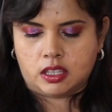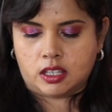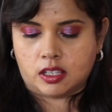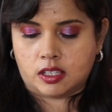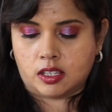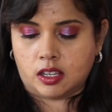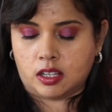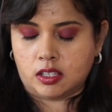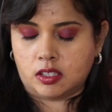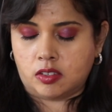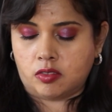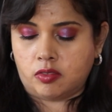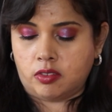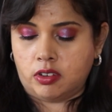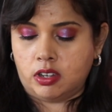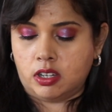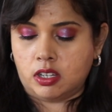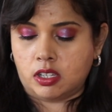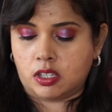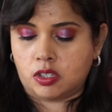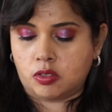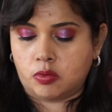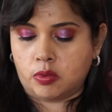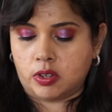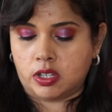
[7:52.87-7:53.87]
The sunscreen
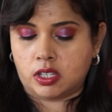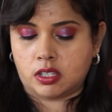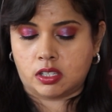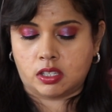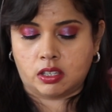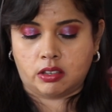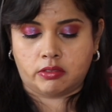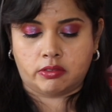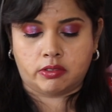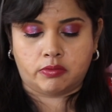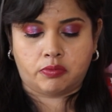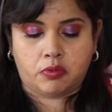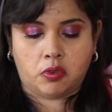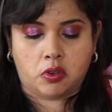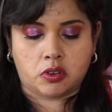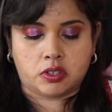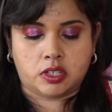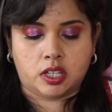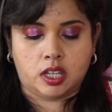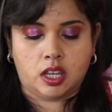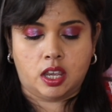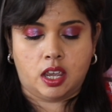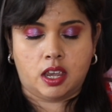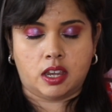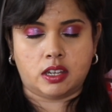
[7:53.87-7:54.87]
is twenty-seven pounds
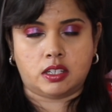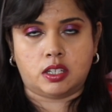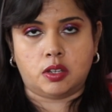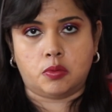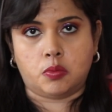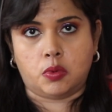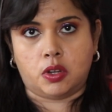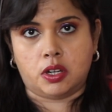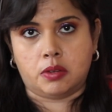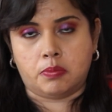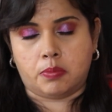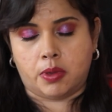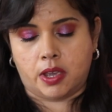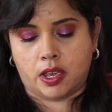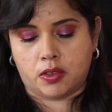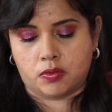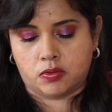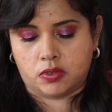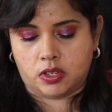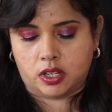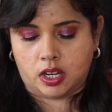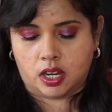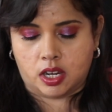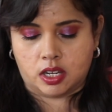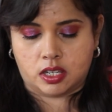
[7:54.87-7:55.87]
forty, eighty-one pounds
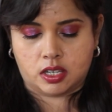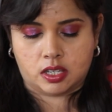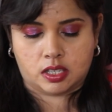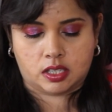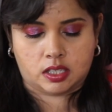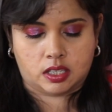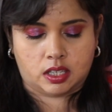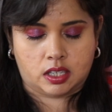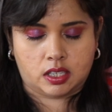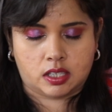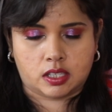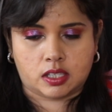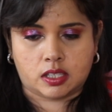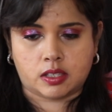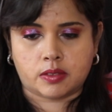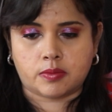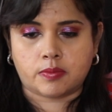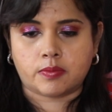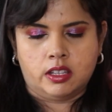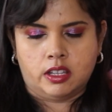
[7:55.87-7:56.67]
eighty-six.